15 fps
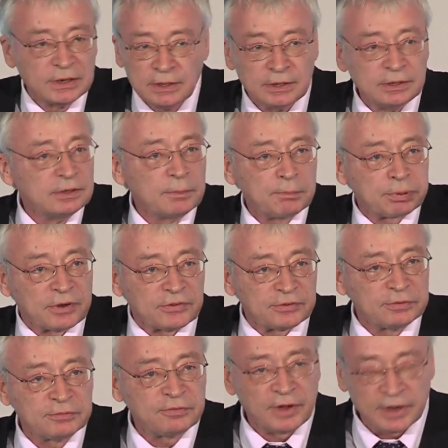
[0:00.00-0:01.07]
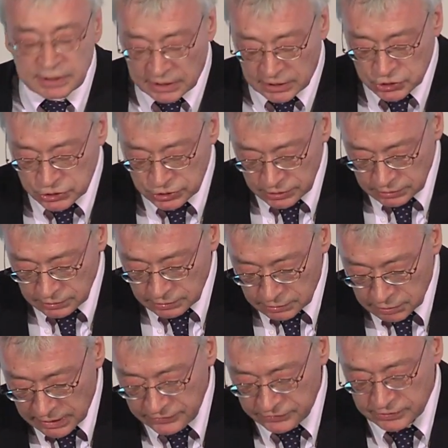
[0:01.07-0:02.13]
in the present financial
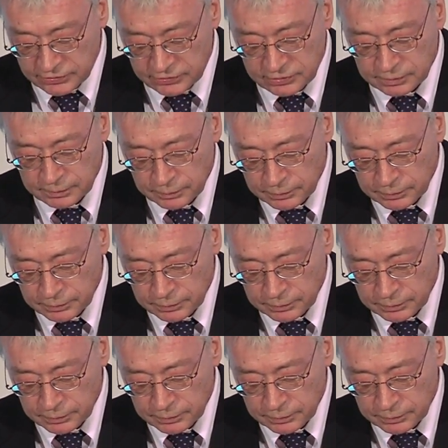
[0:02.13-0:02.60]
crisis.